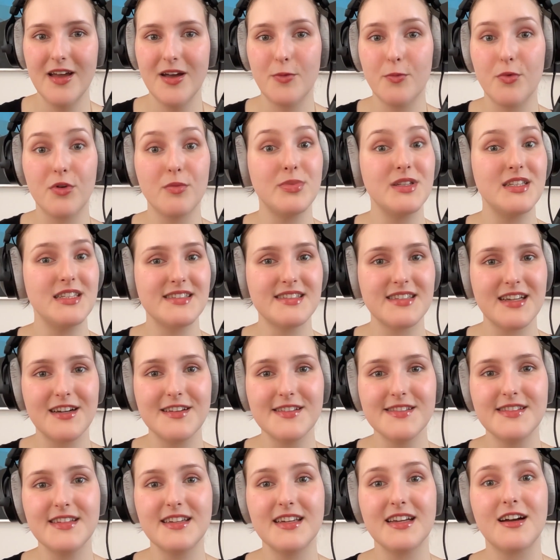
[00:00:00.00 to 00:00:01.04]
We'll be
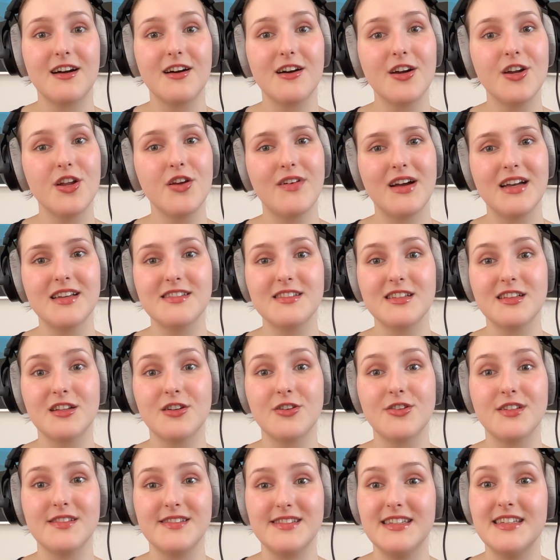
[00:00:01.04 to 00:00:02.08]
discussing
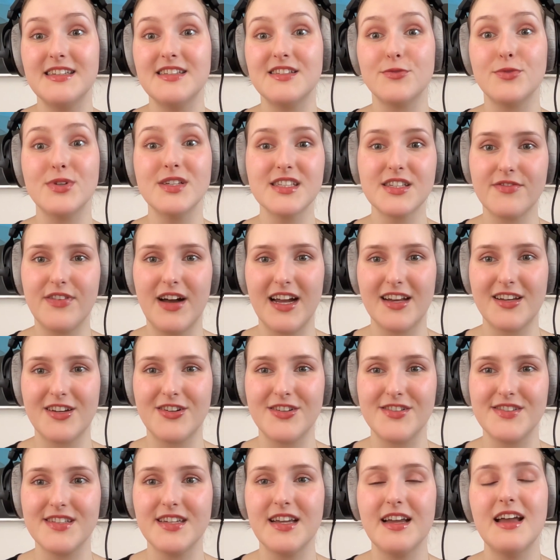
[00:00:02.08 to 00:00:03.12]
cardiovascular disease risk
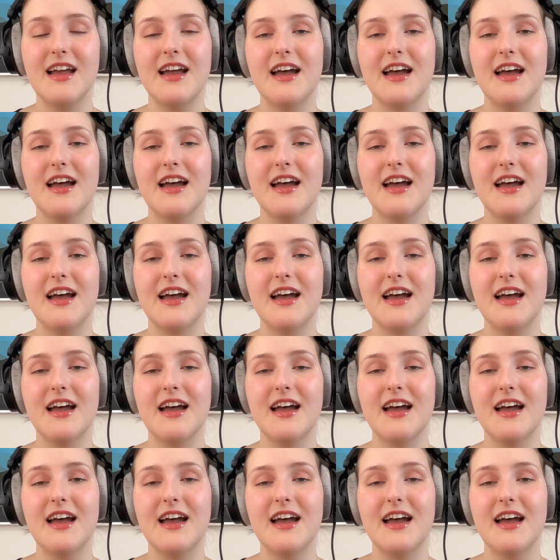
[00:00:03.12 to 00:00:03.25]
factors